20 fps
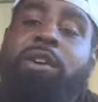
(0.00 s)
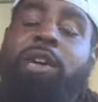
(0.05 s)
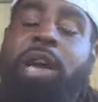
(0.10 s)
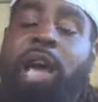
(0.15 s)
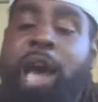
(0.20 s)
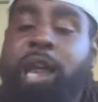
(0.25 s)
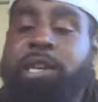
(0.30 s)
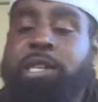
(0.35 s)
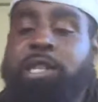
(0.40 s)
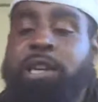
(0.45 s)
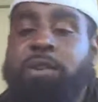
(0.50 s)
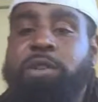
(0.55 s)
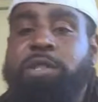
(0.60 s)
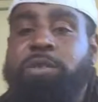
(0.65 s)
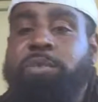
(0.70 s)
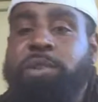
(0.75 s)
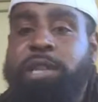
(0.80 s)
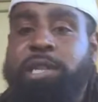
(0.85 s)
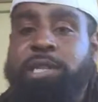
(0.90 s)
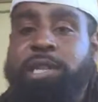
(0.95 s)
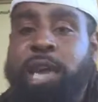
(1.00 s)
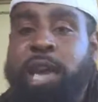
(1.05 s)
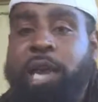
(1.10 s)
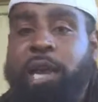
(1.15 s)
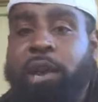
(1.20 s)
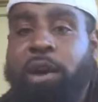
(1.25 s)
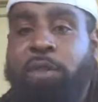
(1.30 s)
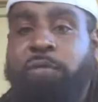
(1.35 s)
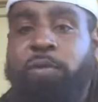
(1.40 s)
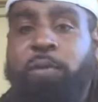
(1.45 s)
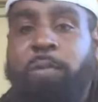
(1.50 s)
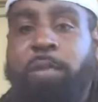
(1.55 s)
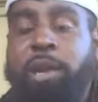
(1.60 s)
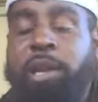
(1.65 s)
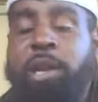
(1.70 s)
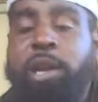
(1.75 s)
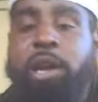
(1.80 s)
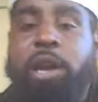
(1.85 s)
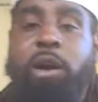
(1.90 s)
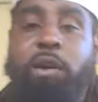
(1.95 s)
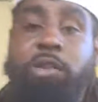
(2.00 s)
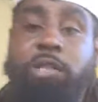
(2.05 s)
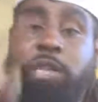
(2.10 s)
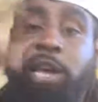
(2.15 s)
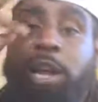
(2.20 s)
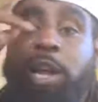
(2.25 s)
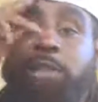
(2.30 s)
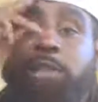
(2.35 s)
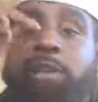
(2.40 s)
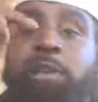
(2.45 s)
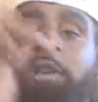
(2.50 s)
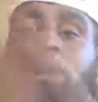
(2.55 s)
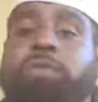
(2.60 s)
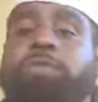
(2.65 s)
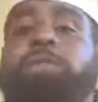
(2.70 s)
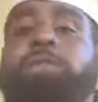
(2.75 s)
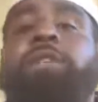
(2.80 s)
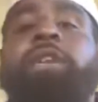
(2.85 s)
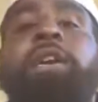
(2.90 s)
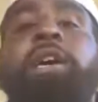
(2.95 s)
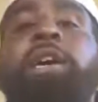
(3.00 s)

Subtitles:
The college show is really taking off for me and the coach. Shout out to Coach.